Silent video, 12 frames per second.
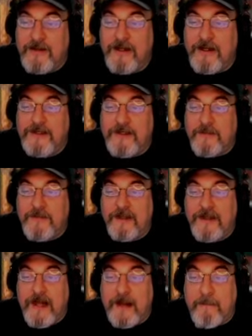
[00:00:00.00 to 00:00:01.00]
something
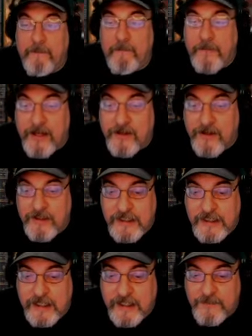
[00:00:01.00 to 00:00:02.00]
that better
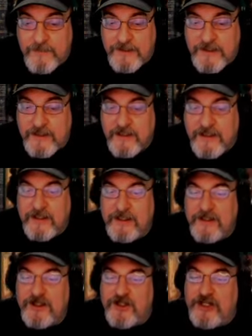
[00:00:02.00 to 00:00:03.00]
DMs
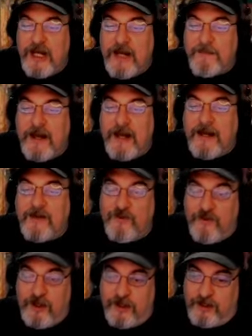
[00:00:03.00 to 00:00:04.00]
jape at
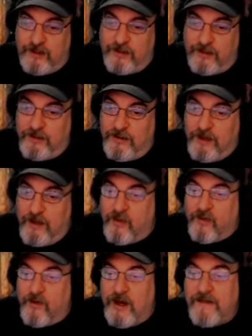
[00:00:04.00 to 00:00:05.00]
and ridicule,
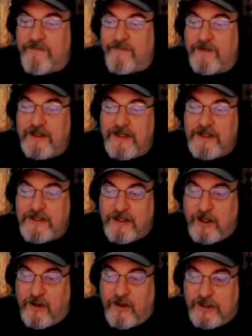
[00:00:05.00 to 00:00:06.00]
rightfully
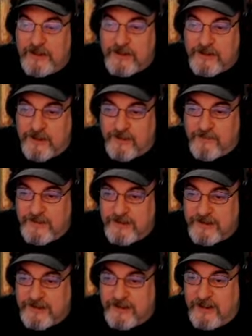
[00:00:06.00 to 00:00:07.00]
so on the
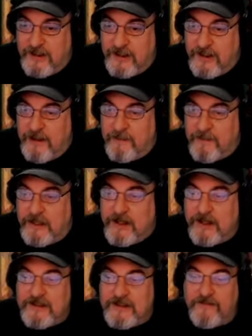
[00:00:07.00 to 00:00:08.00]
surface,
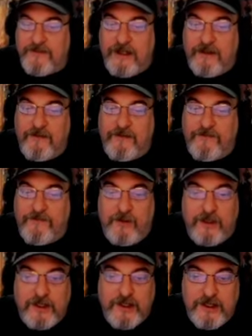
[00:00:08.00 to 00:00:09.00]
because of the
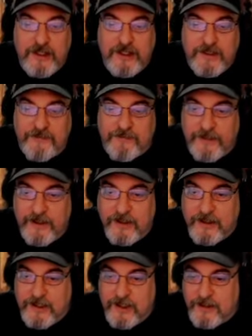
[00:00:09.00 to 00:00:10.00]
foolishness of
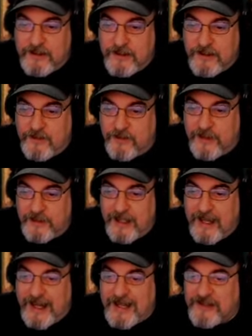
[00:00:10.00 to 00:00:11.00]
player characters with
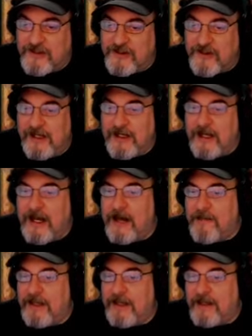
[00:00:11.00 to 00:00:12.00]

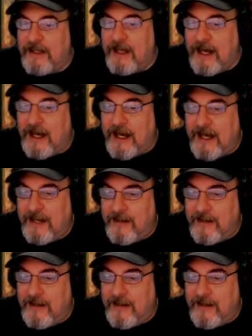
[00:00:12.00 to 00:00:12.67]
astronomically high